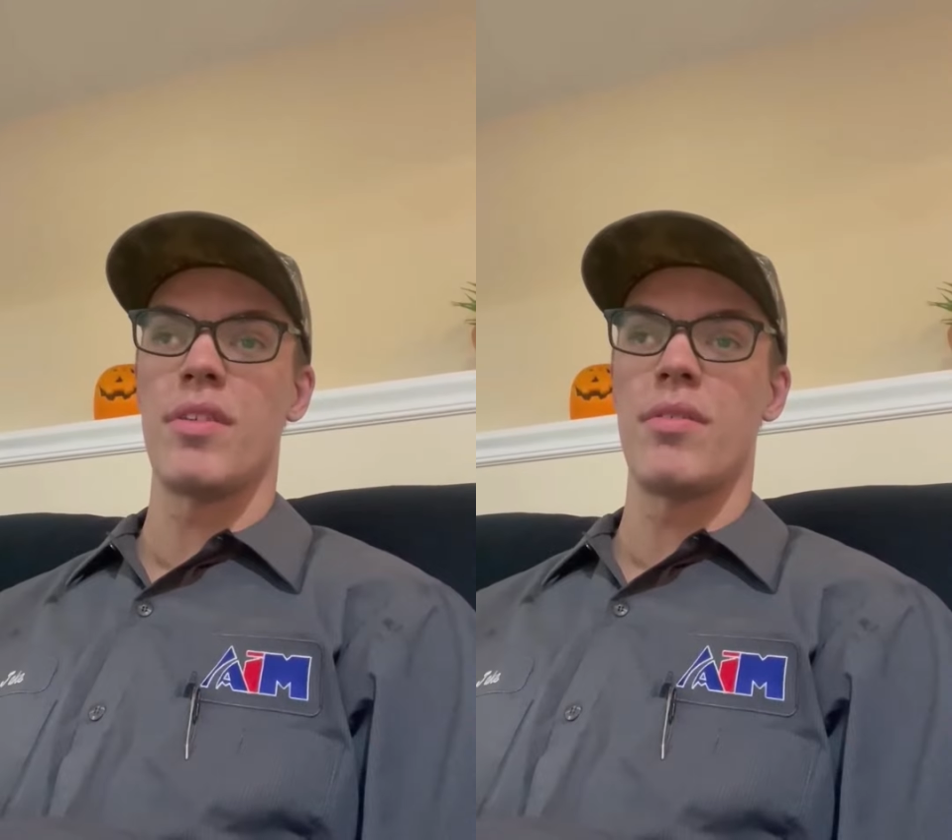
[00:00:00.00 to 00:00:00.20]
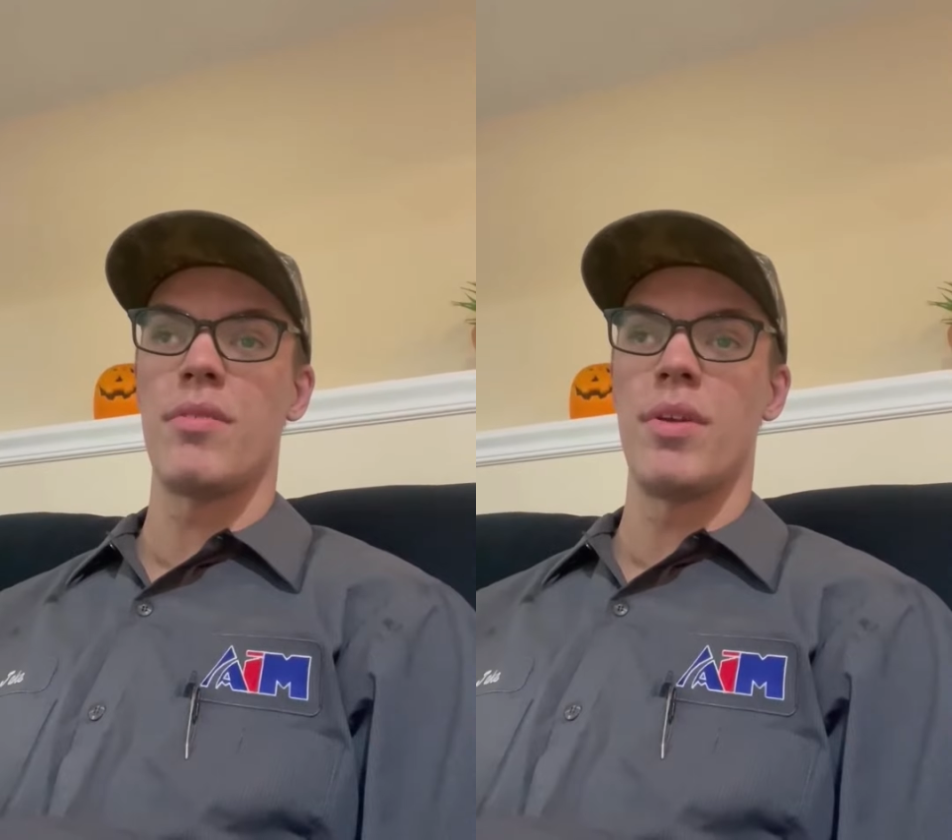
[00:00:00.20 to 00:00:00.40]

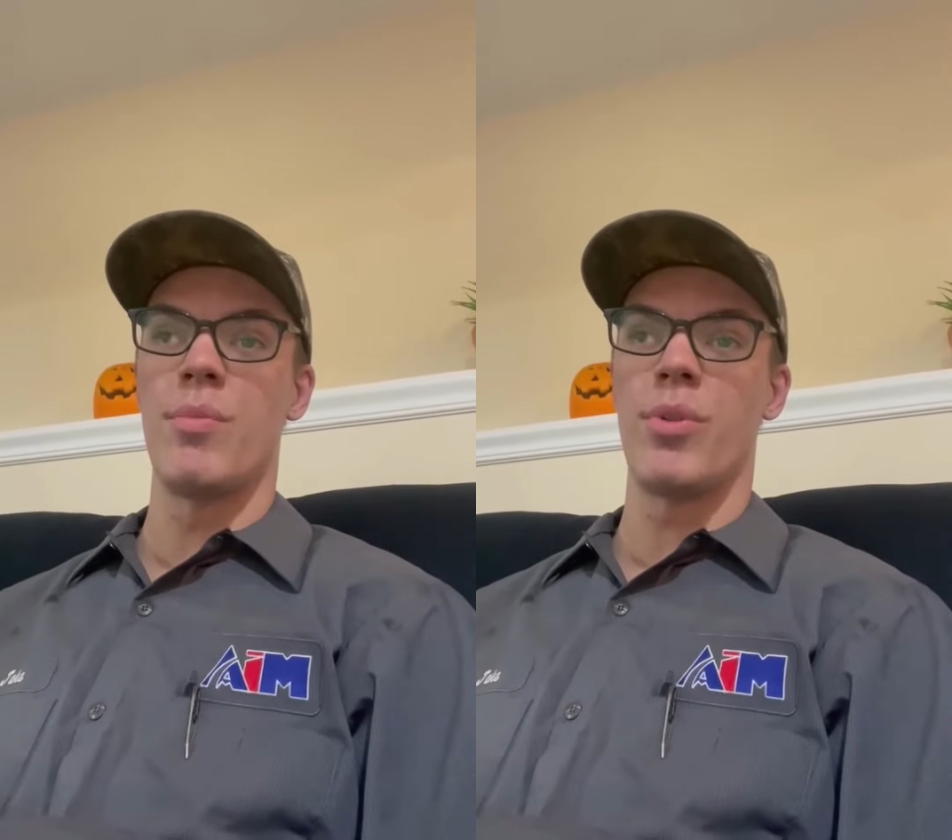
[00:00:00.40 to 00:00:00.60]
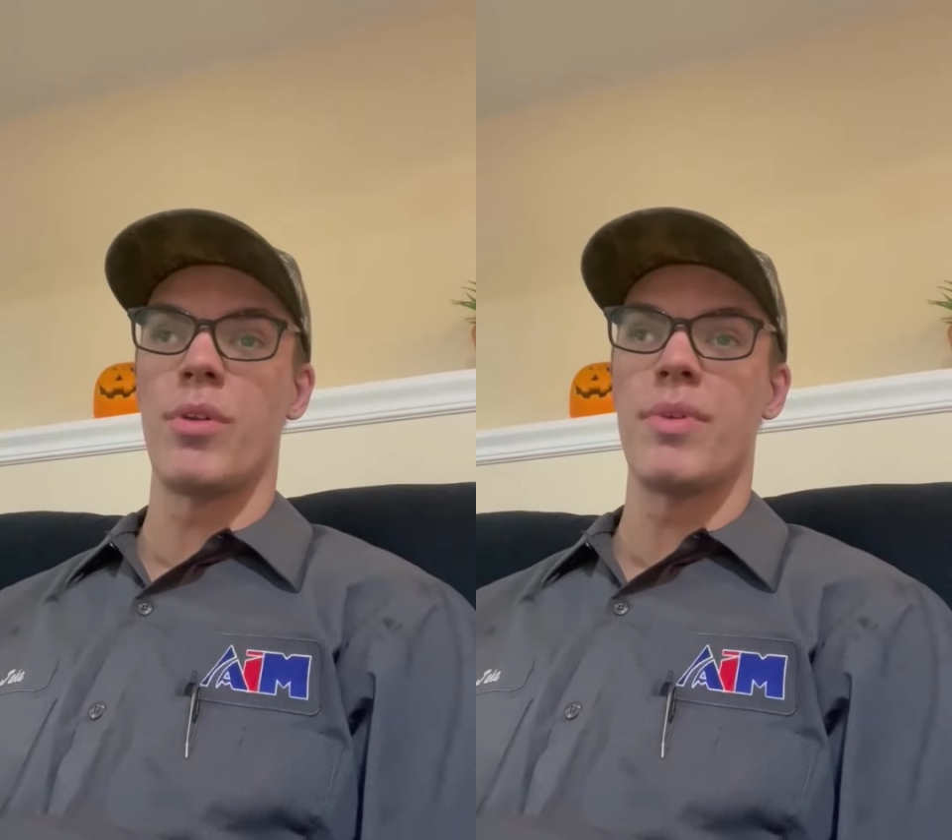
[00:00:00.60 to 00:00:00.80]

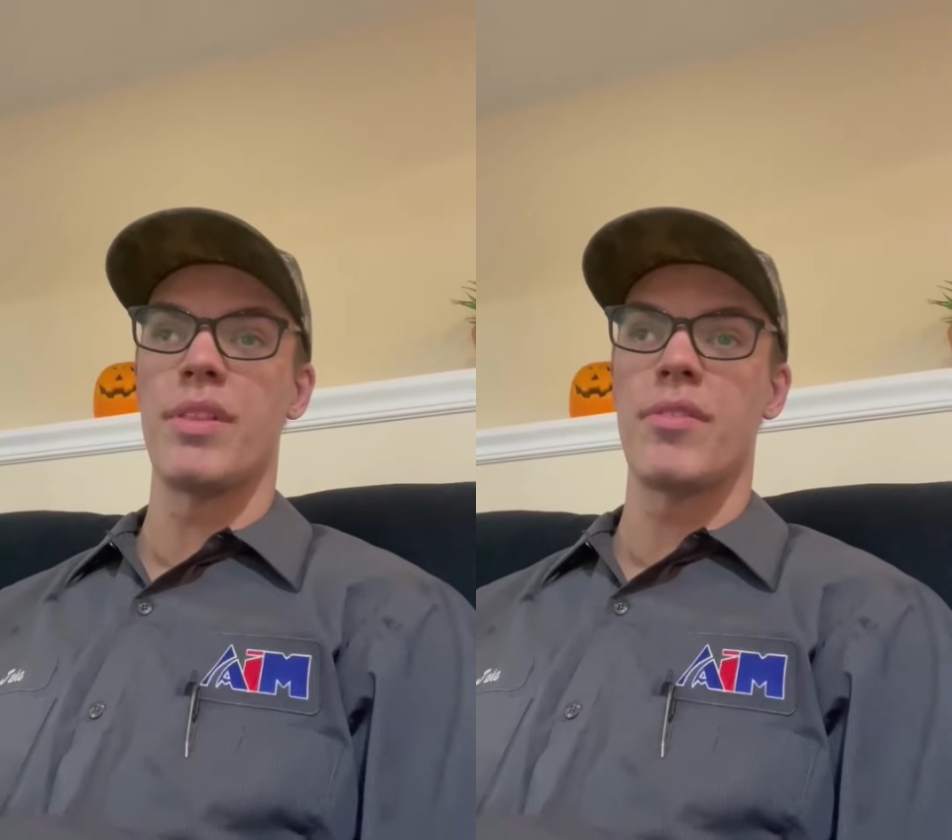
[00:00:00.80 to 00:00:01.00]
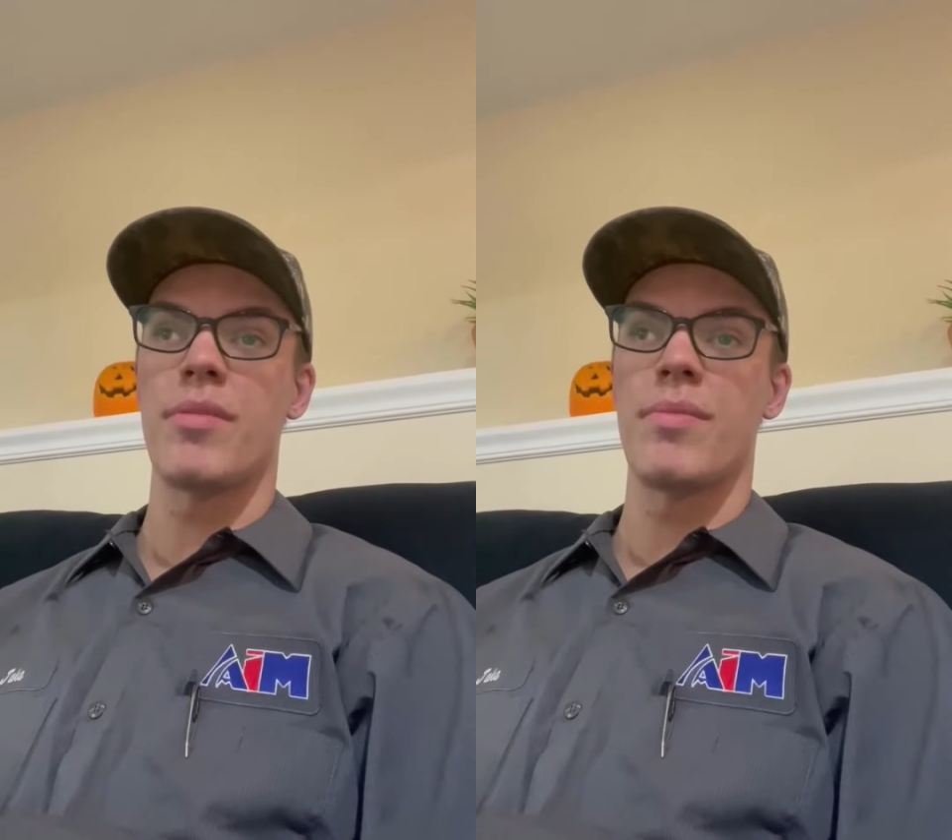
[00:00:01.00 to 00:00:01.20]

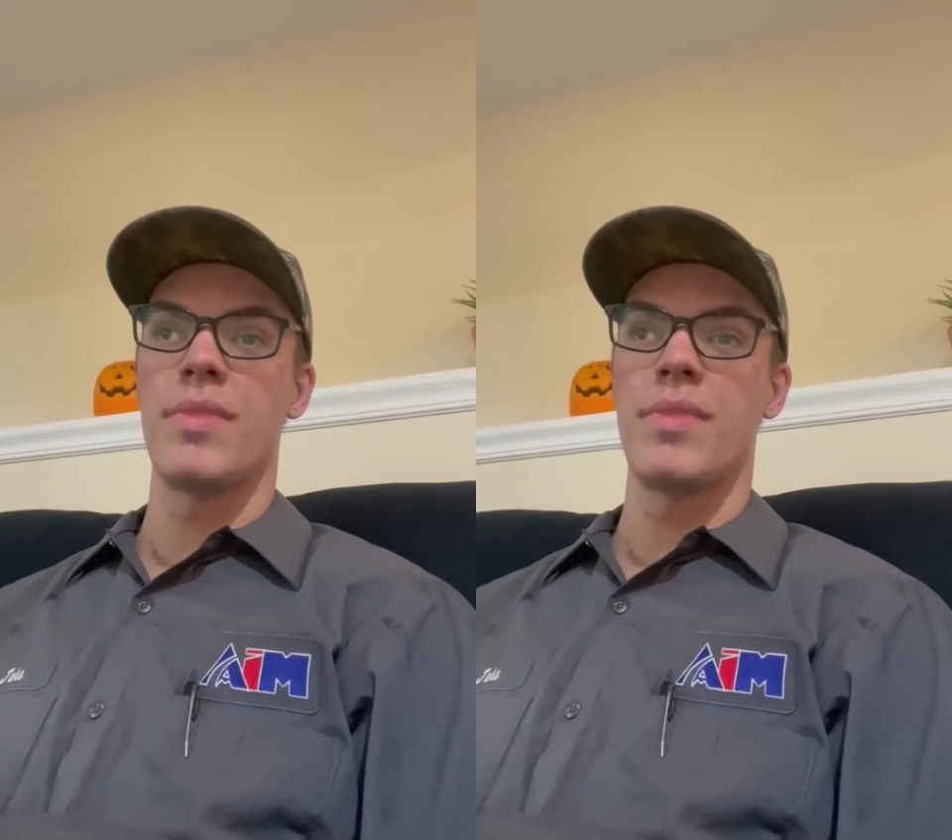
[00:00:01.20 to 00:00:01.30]
employments.